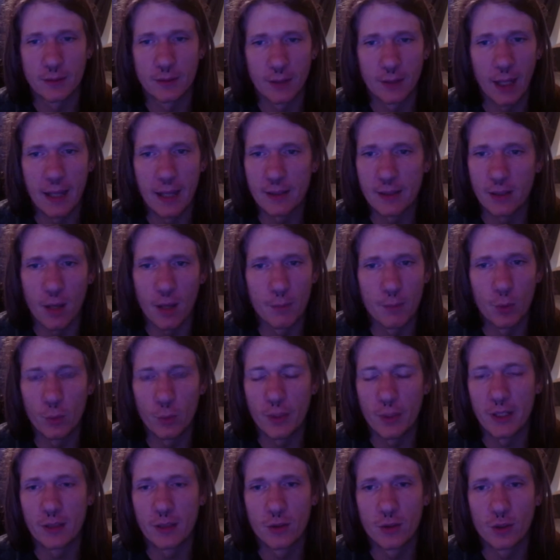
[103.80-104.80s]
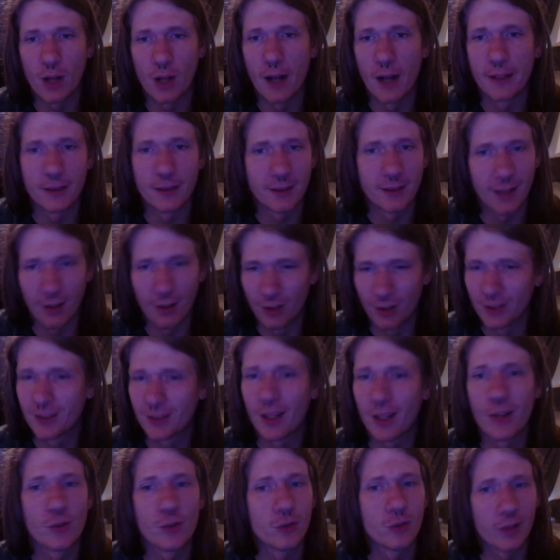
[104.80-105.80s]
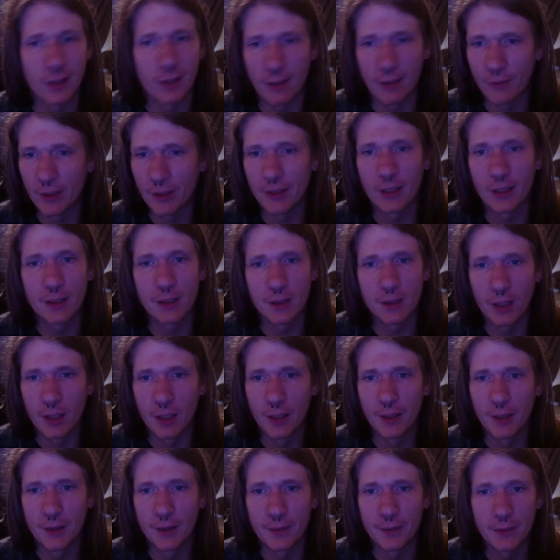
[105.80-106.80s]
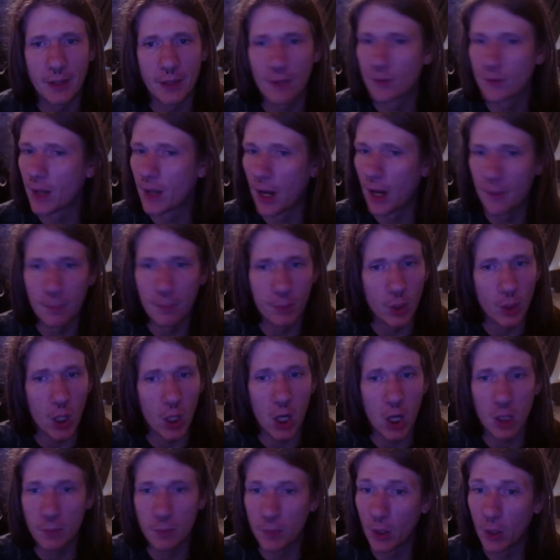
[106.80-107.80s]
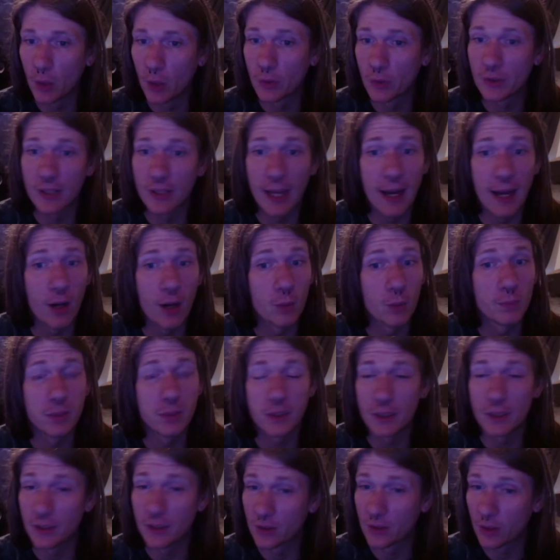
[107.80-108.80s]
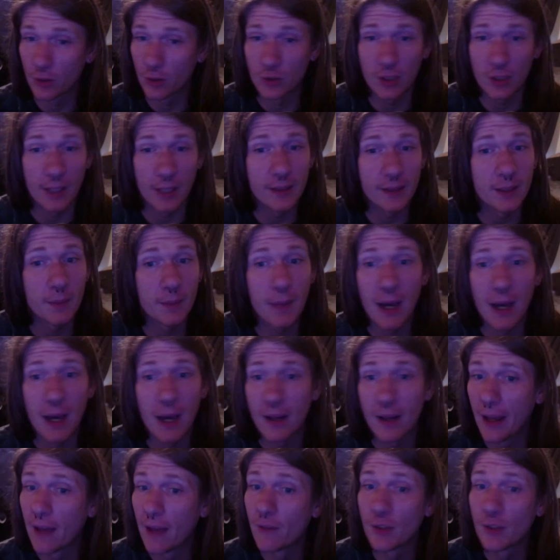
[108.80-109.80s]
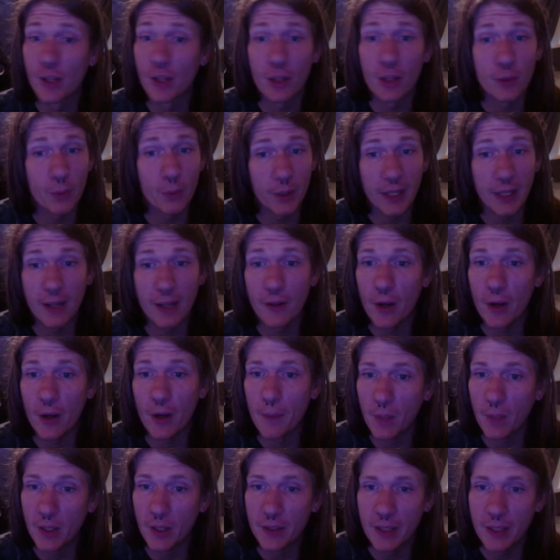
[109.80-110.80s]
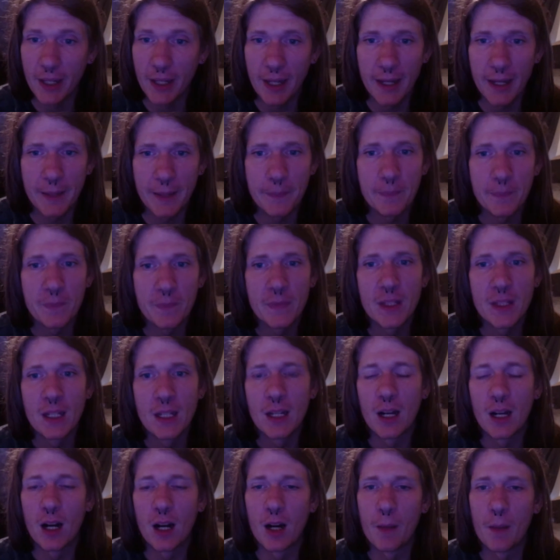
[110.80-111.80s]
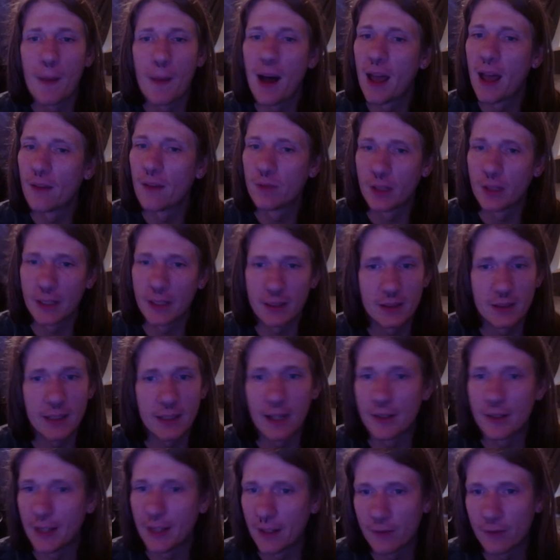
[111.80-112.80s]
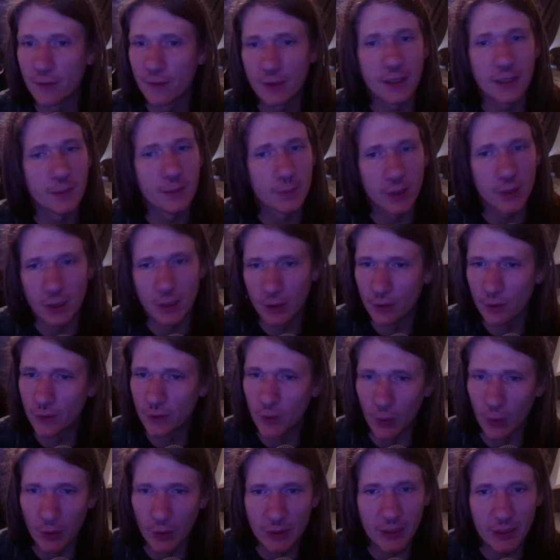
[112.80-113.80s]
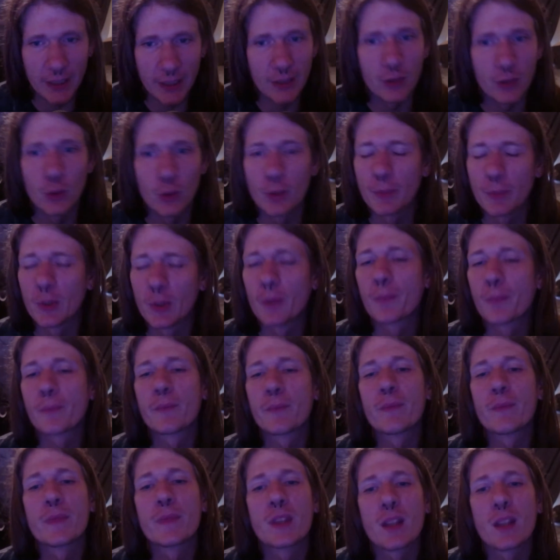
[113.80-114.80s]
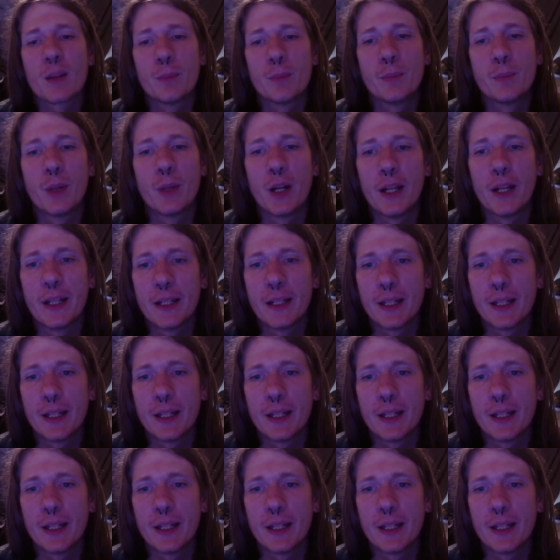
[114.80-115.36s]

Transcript: couple weeks trying to stay on schedule, get everything done. I've gotten blog posts out. Please go check them out. I'll have another one out on Monday. I'll have links down to everything below, of course, like normal. But